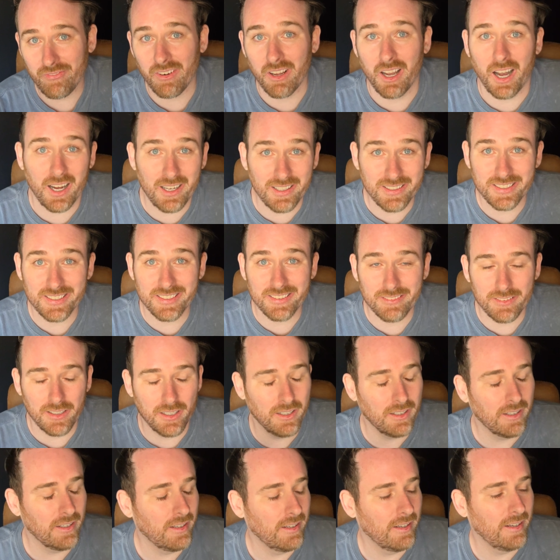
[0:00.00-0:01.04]
Us.
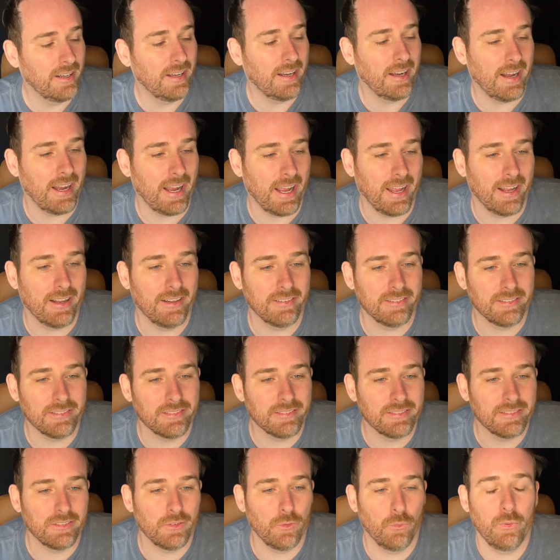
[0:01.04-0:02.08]

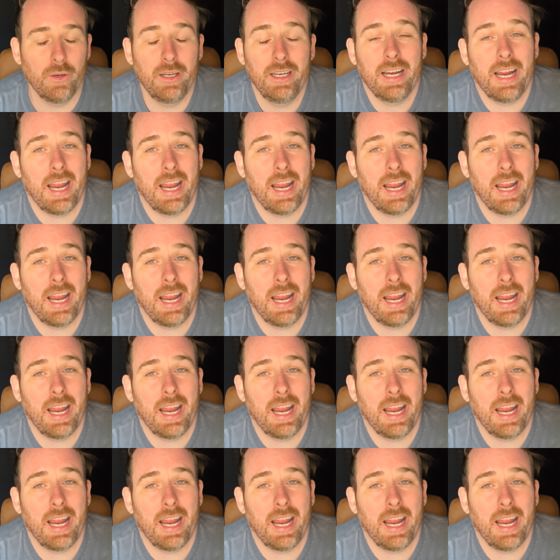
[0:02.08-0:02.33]
And we